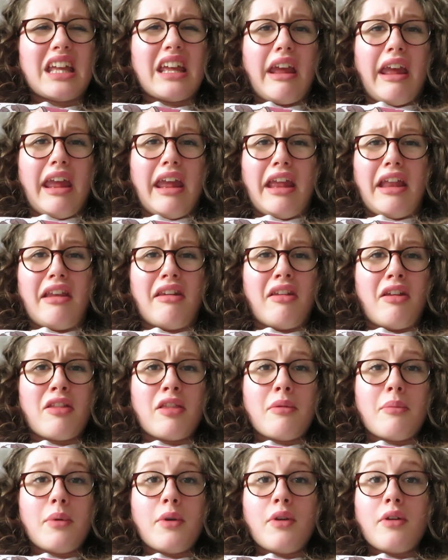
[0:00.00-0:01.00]

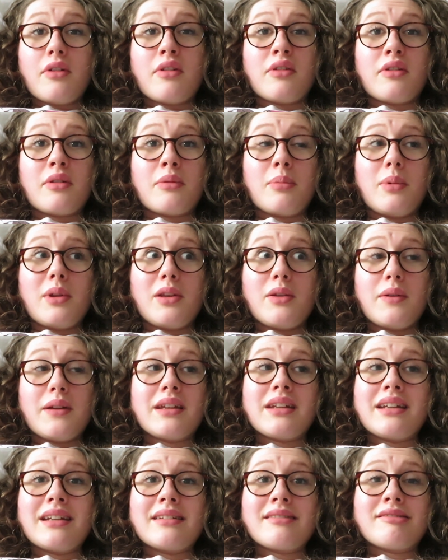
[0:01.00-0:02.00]
another book
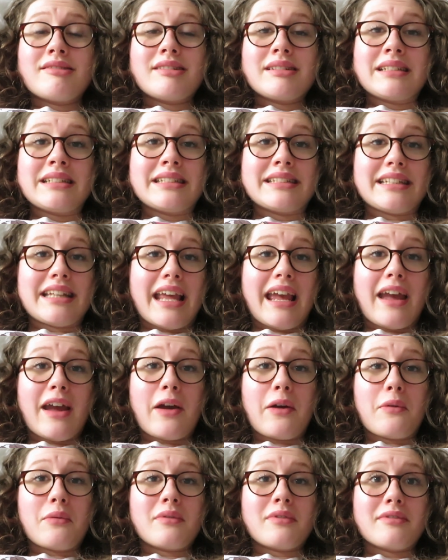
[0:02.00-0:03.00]
between
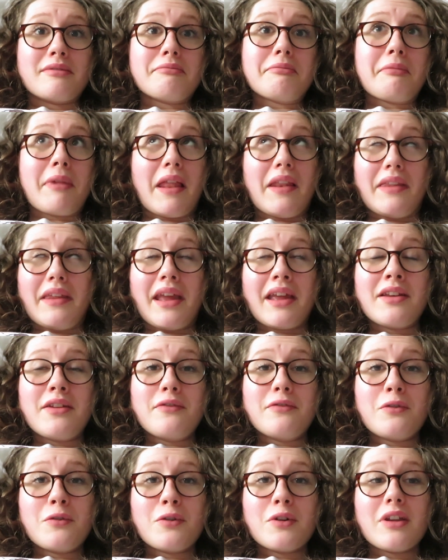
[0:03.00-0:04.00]
now and the end
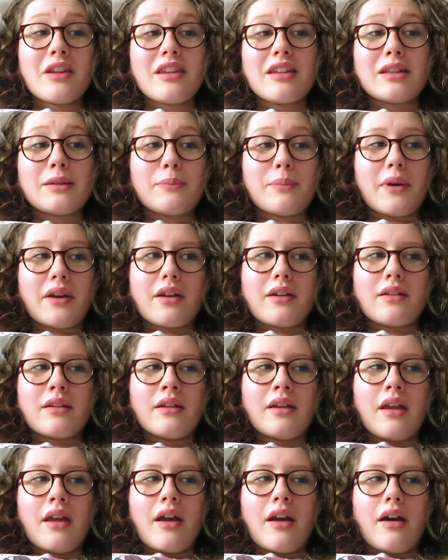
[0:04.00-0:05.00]
of August, but
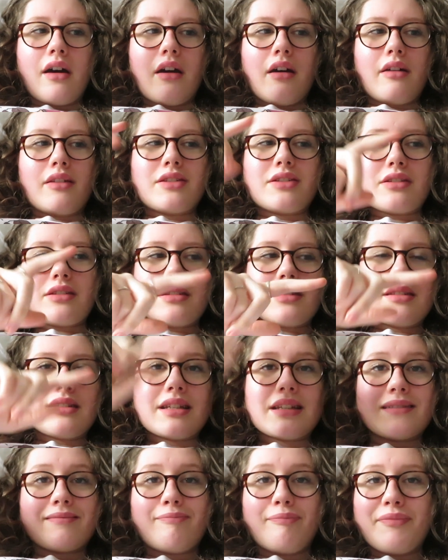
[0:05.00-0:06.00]
I'll
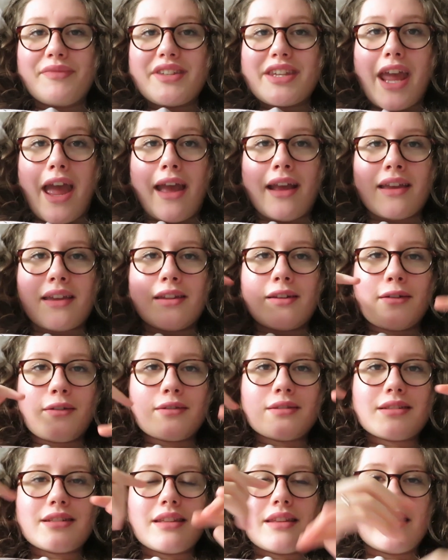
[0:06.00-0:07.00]
just tack it
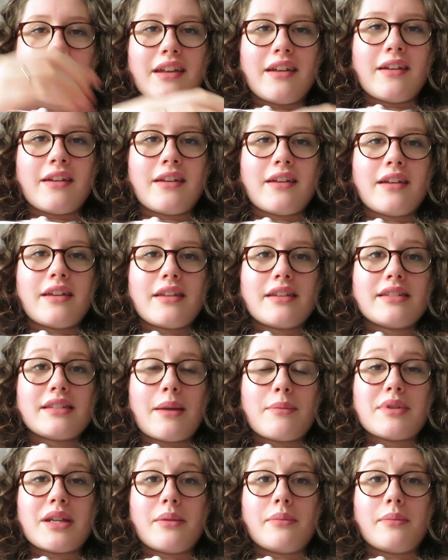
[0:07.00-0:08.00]
on to the
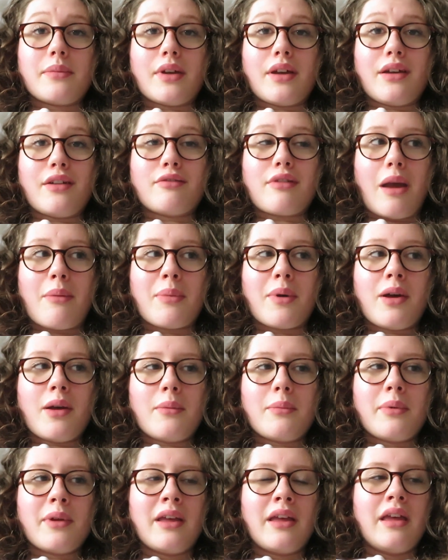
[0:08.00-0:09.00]
September wrap
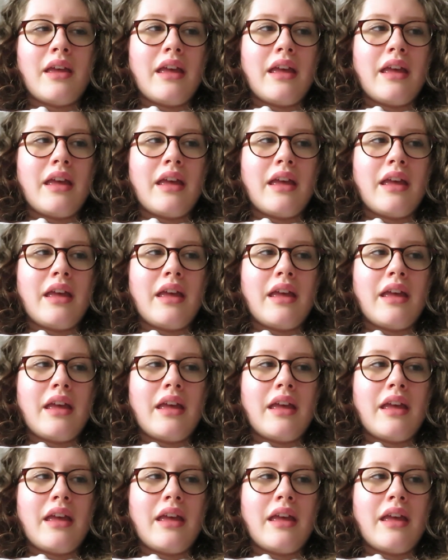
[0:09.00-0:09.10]
up.